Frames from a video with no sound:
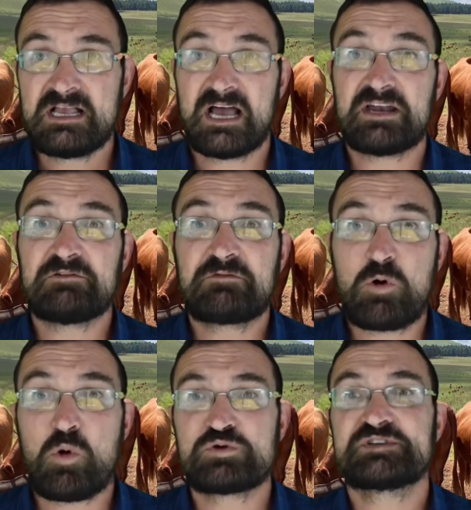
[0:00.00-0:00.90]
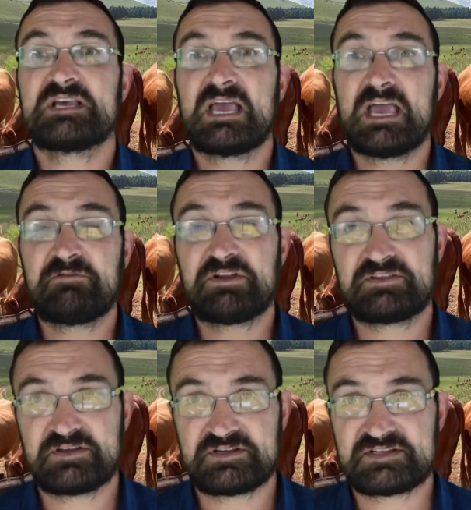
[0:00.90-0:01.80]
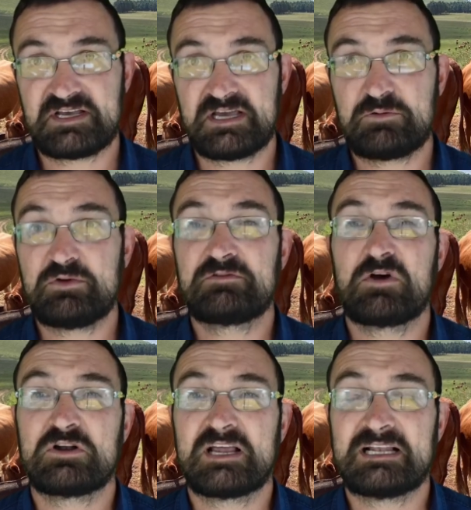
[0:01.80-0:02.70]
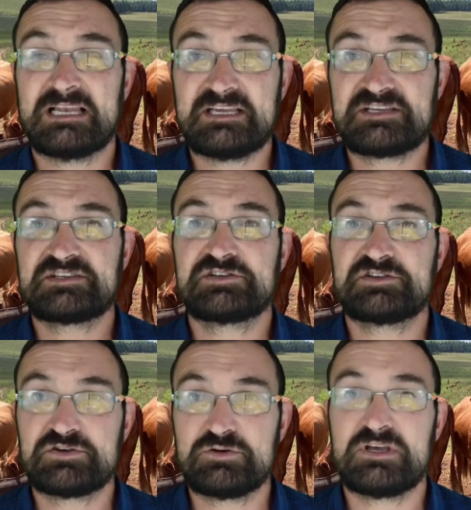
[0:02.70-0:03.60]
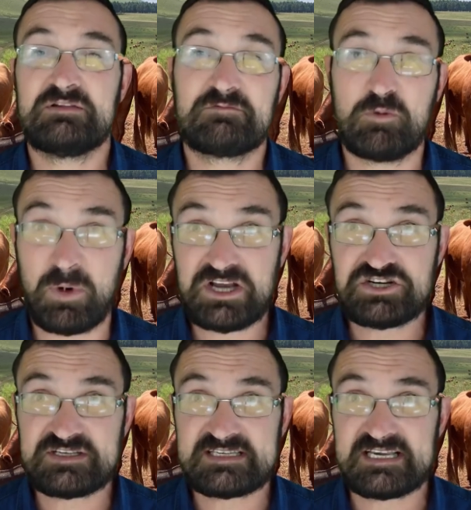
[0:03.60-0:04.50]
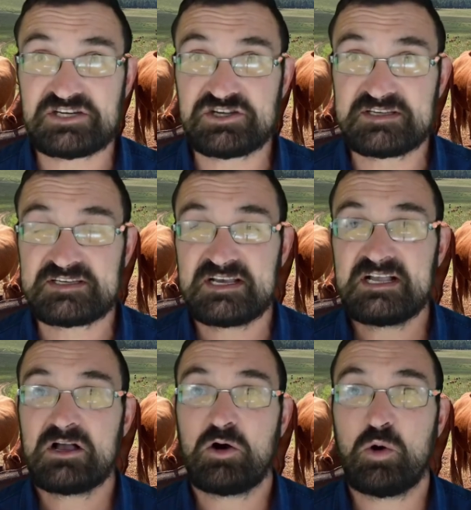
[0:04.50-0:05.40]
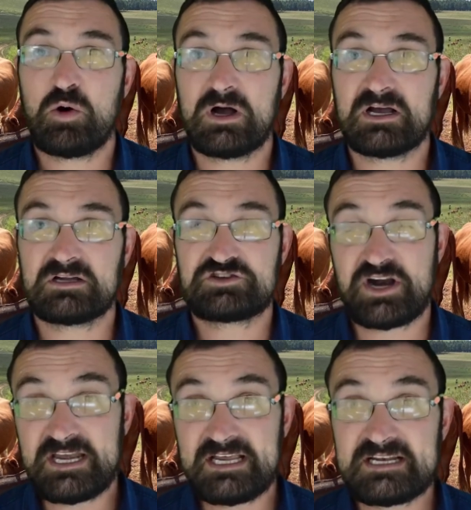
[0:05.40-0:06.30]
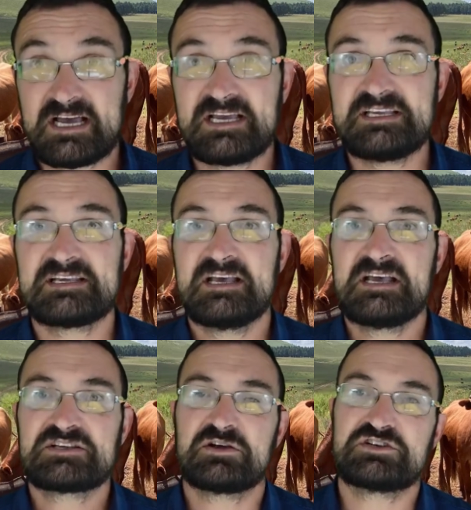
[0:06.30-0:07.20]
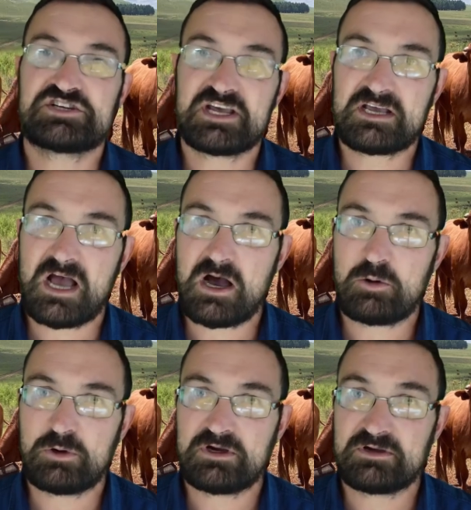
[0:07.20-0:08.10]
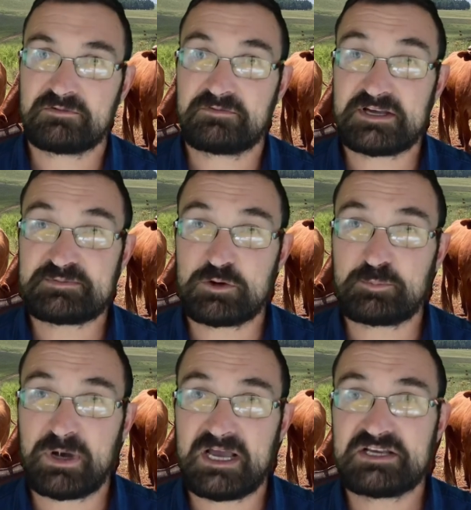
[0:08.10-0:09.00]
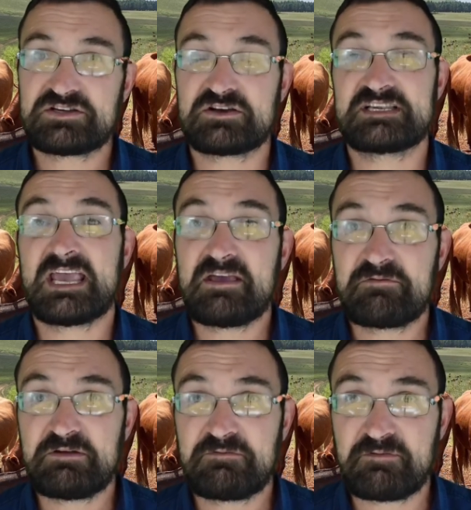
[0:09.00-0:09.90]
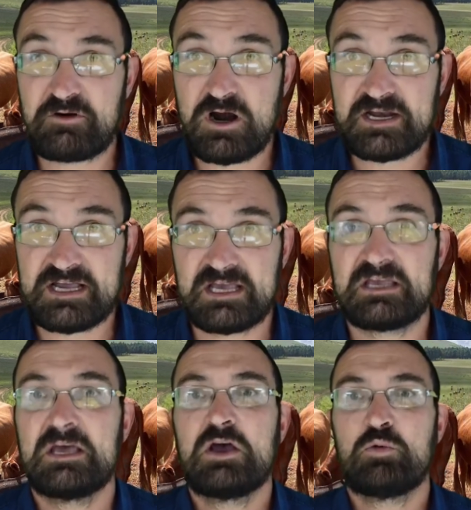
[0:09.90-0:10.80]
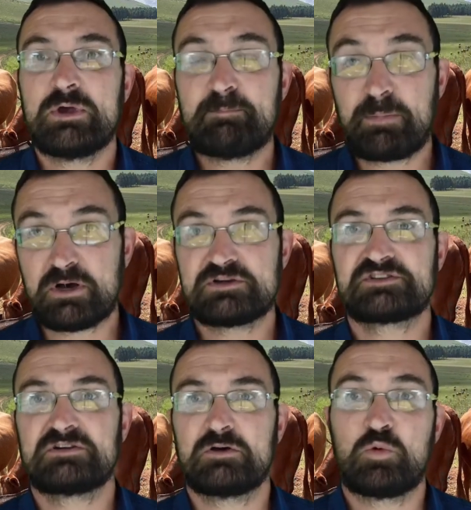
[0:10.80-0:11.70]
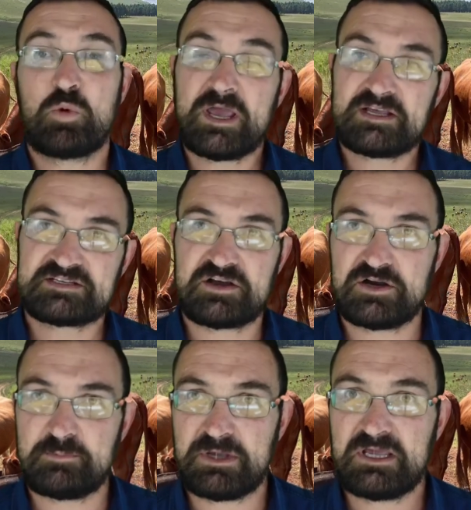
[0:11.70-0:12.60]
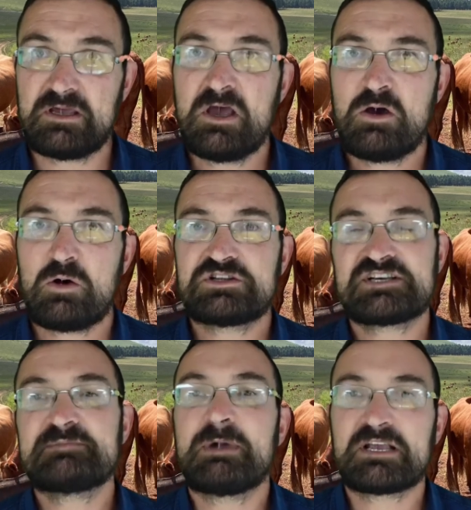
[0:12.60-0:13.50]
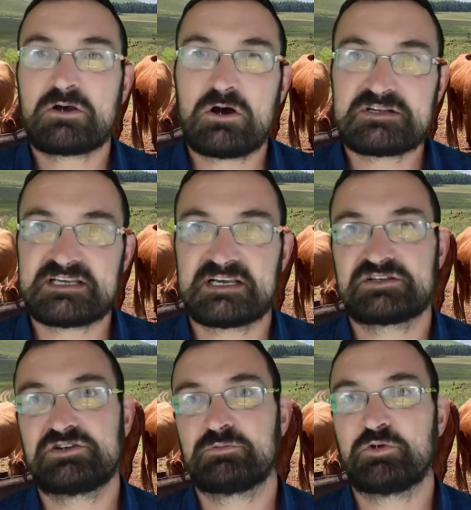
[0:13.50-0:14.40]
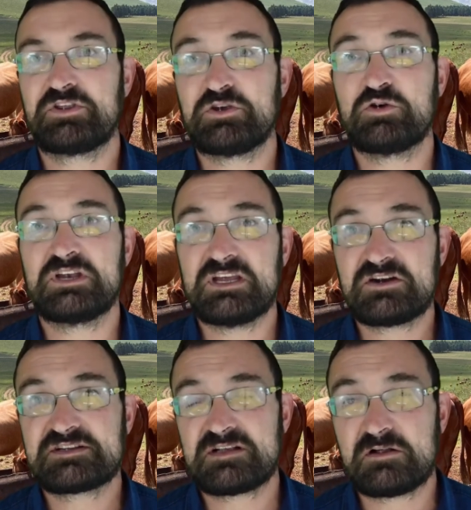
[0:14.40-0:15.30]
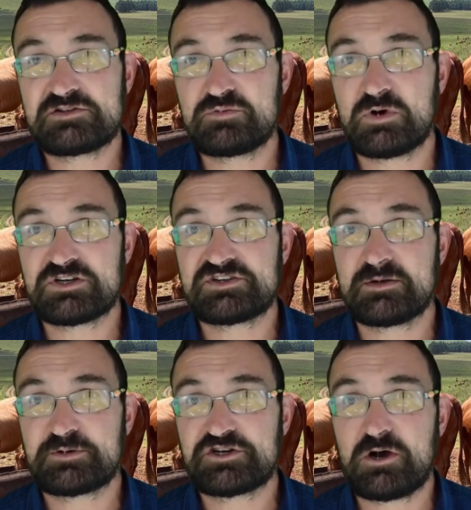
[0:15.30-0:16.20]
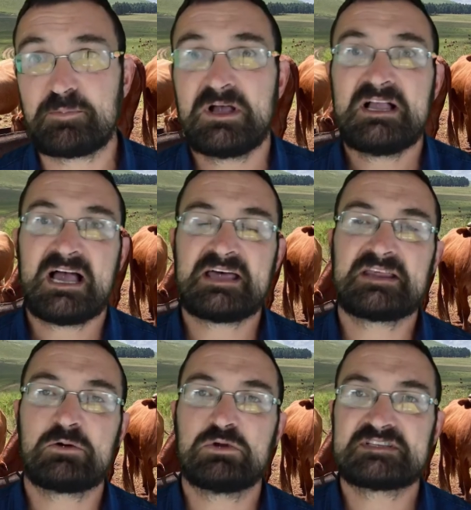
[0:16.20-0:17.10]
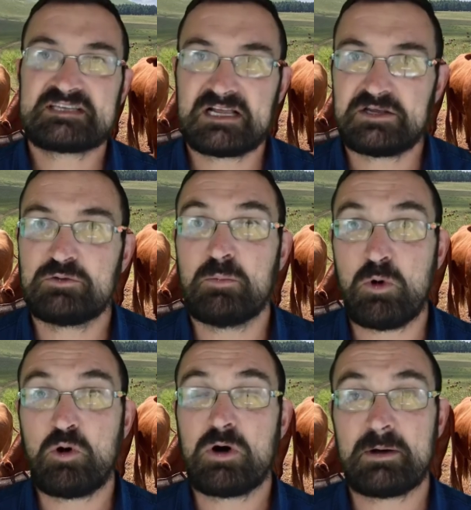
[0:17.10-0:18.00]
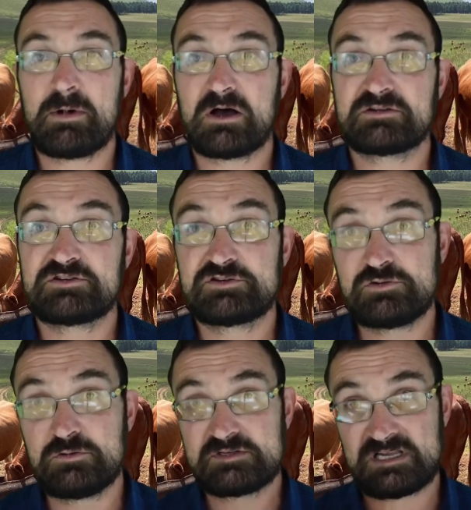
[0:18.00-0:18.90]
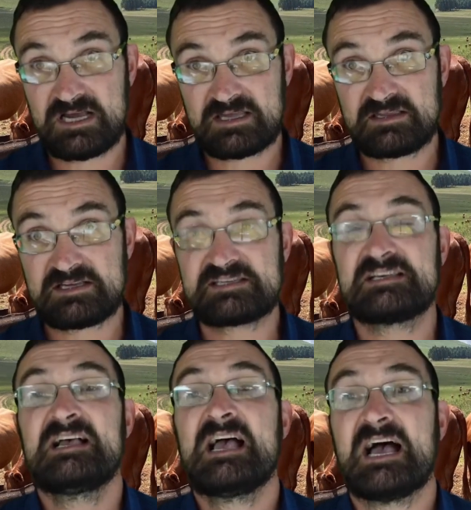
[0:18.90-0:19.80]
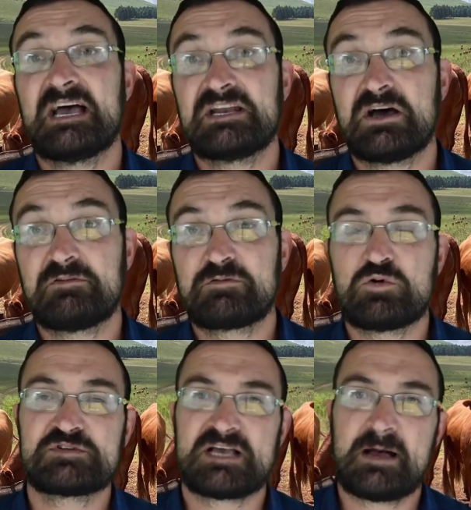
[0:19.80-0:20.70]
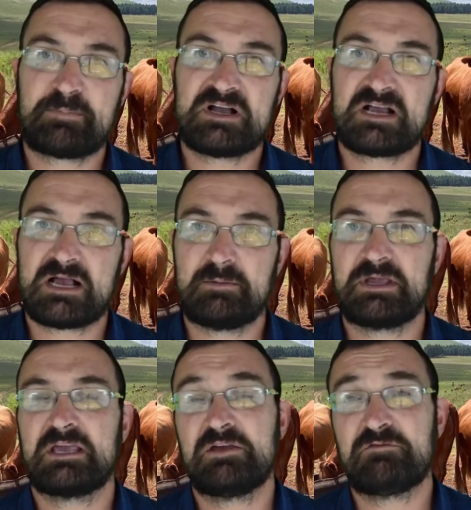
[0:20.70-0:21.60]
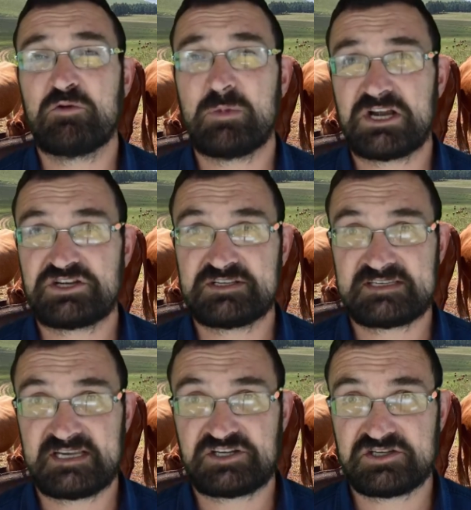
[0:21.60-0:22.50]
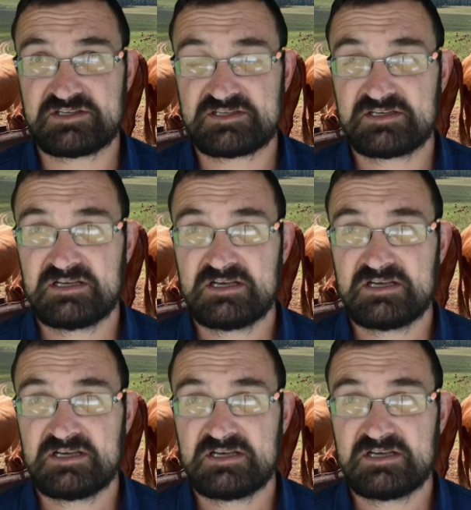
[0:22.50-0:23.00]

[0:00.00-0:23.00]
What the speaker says: And of course, every Thursday we've got at least 2 information sessions or training days. So check our Facebook page, because every Friday we post on where it's going to be, or just make contact with your nearest Alzu One-Stop Shop and they will tell you more about tools like this and of course up and coming information sessions.